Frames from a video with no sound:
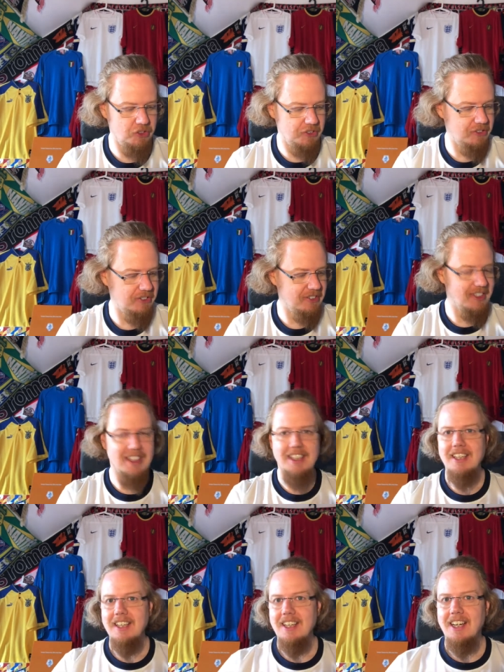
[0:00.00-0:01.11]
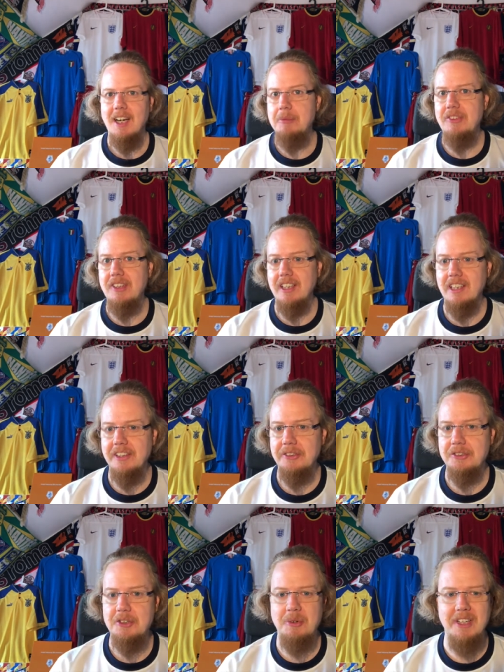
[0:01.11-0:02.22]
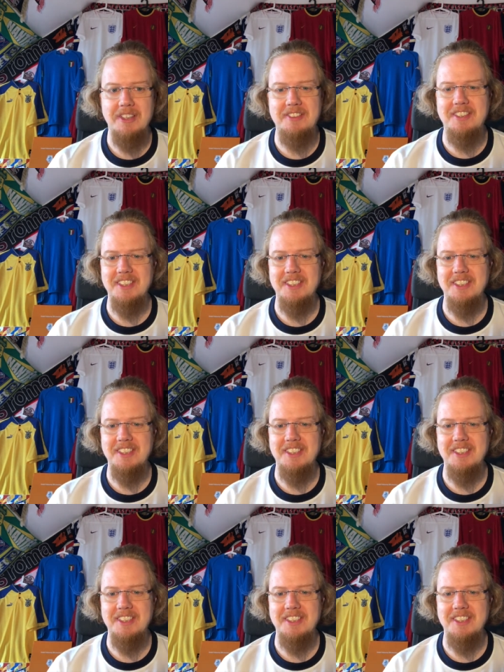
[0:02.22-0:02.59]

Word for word: just... I'm still not quite